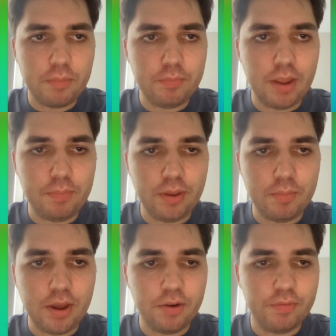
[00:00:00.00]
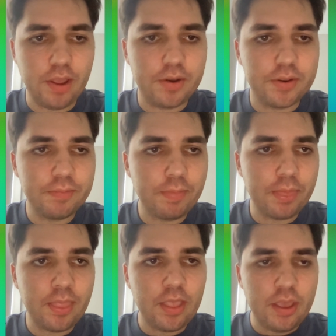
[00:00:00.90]
might be a better fit.
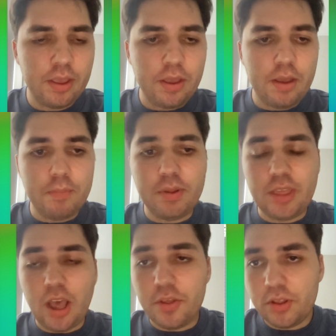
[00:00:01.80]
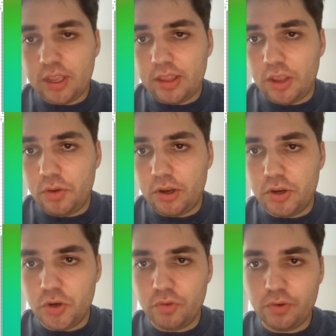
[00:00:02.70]
But the other thing that you can
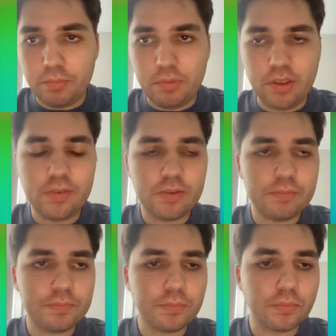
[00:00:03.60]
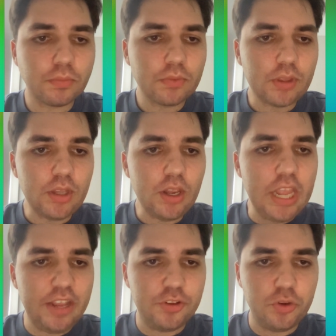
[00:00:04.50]
do from this
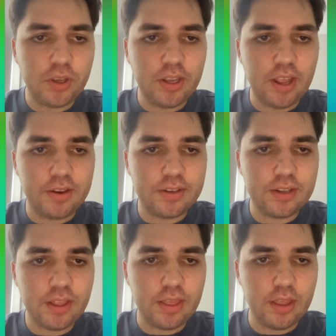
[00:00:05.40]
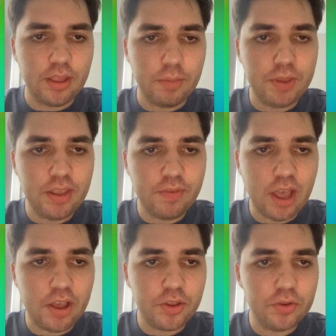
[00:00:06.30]
is you can get the
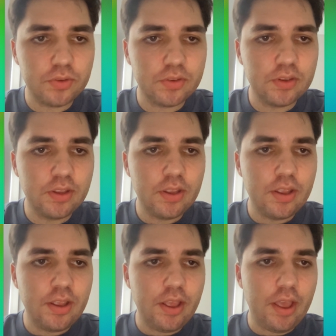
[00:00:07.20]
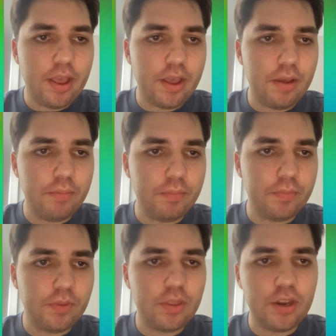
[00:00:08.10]
p-values, the
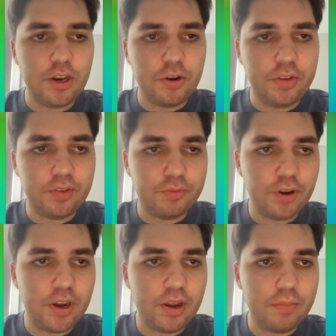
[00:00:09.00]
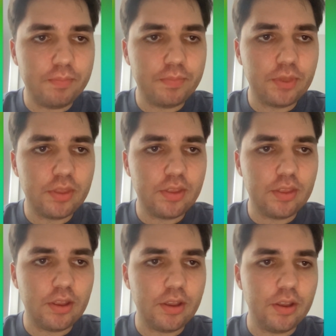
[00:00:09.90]
degrees of freedom,
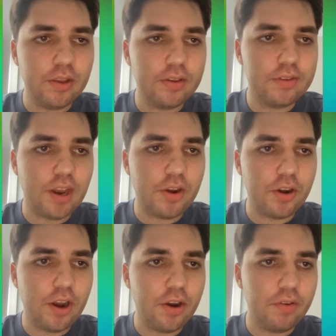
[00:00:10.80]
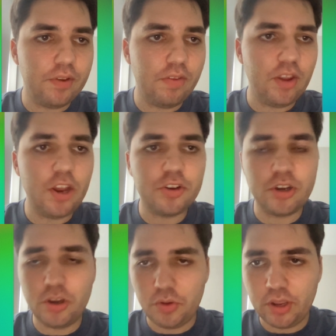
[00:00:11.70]
the standard error of
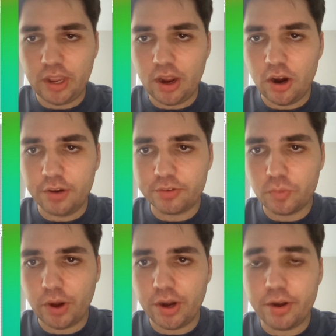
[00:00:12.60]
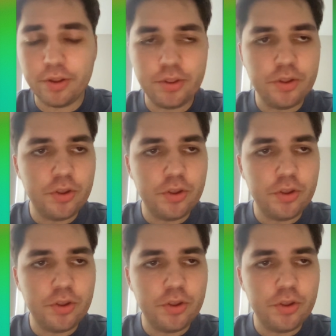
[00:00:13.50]
deviation. You can get r squared,